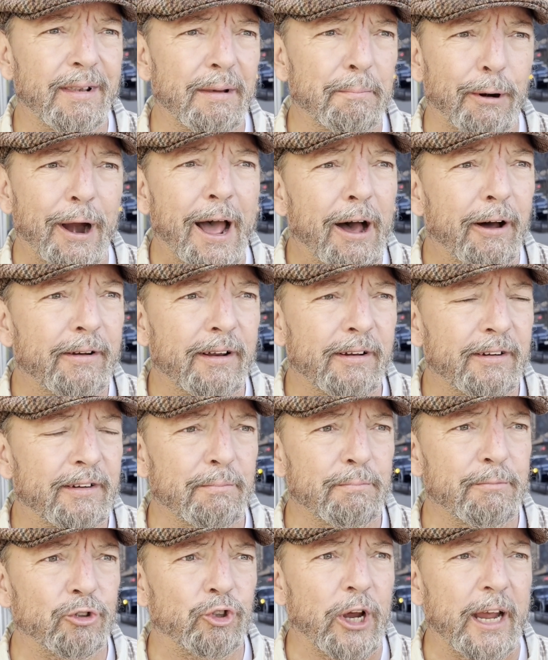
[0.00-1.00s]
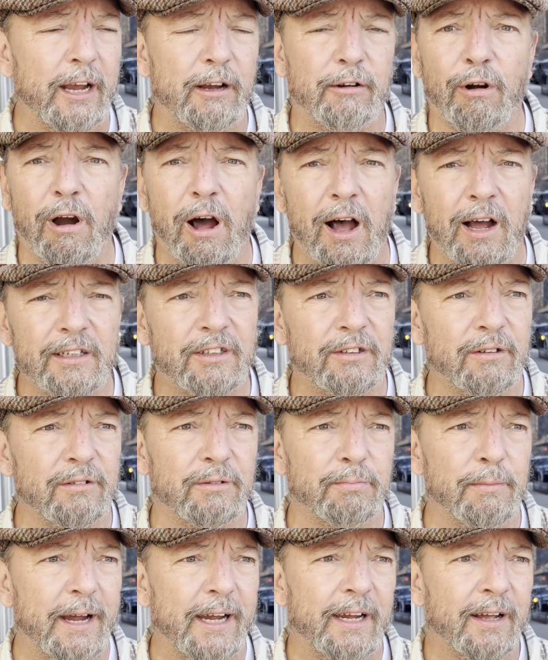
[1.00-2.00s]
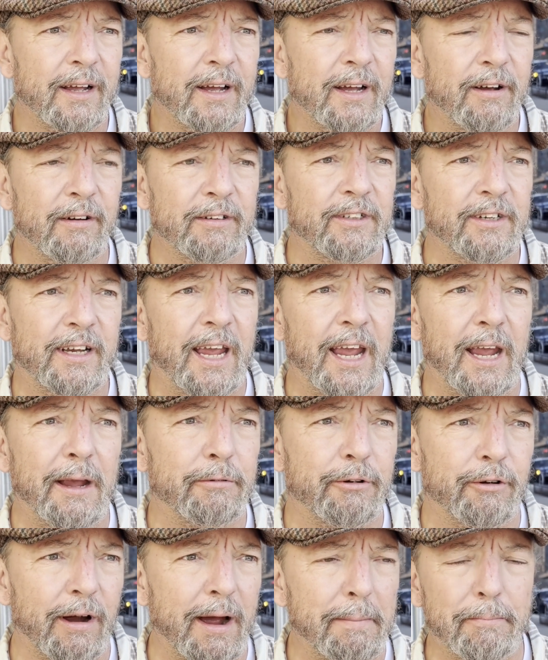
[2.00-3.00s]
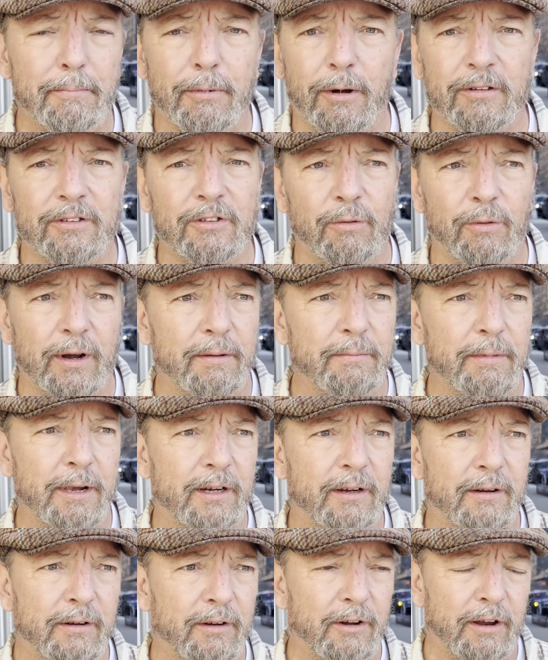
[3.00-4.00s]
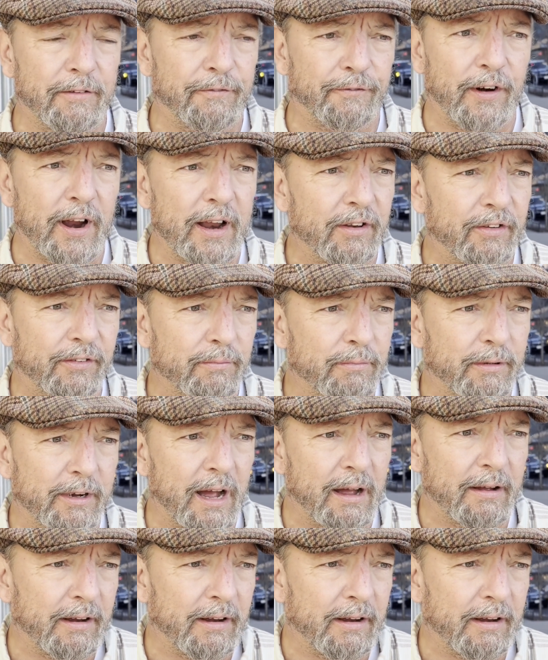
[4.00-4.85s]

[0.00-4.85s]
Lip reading: proud that Jake Cross was a key grip, also one of my good friends from